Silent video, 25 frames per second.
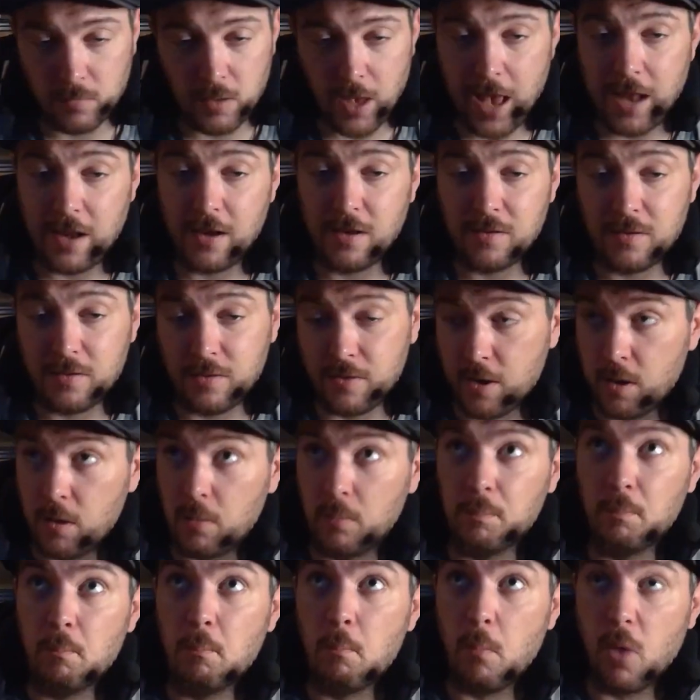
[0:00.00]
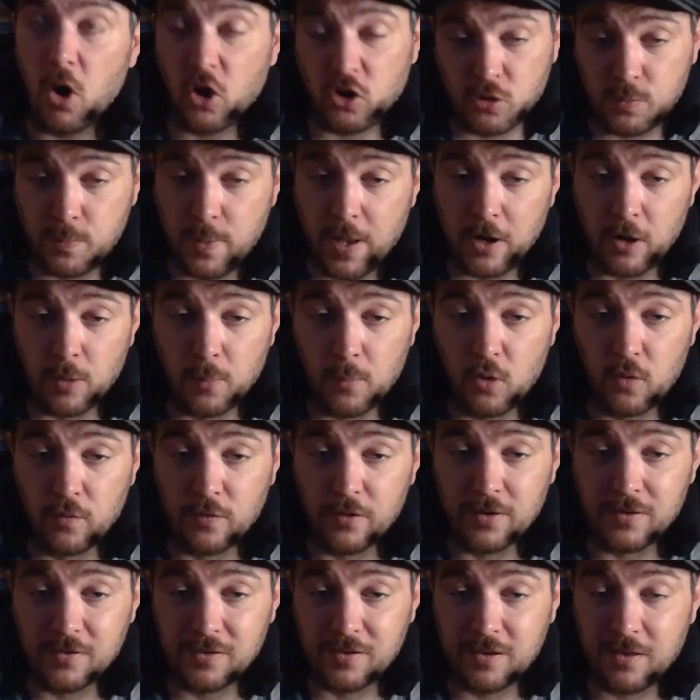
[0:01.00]
and they're much better
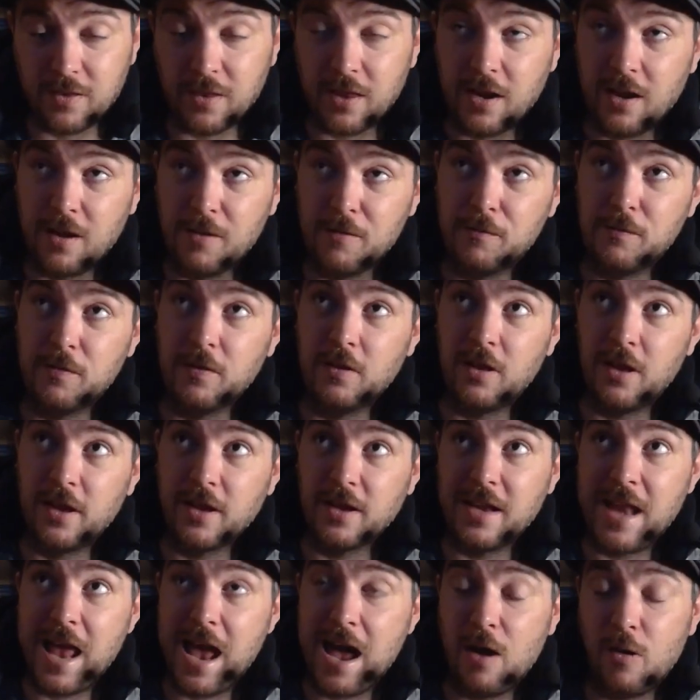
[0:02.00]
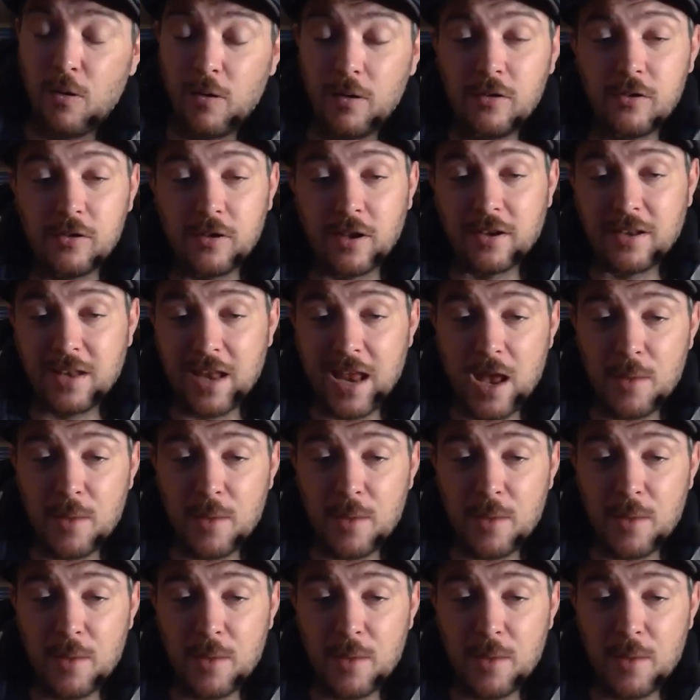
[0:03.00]
movies that I feel like now it's like,